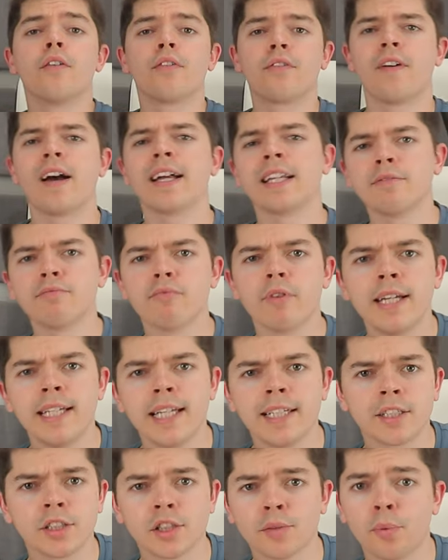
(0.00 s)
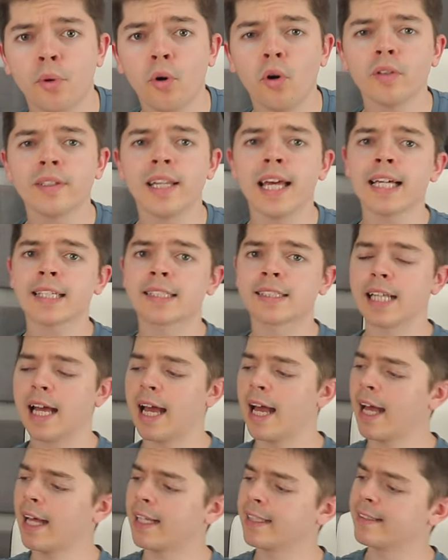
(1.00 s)
Fan and radiator support next,
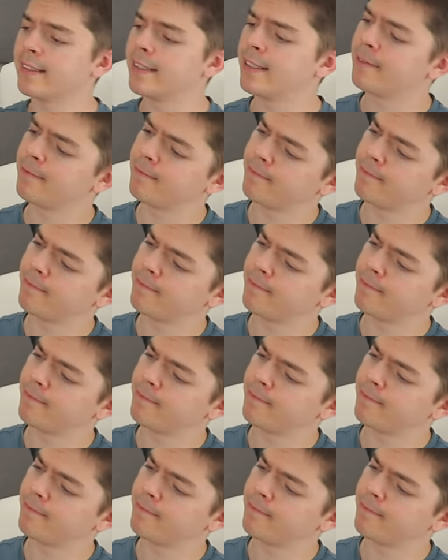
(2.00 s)
and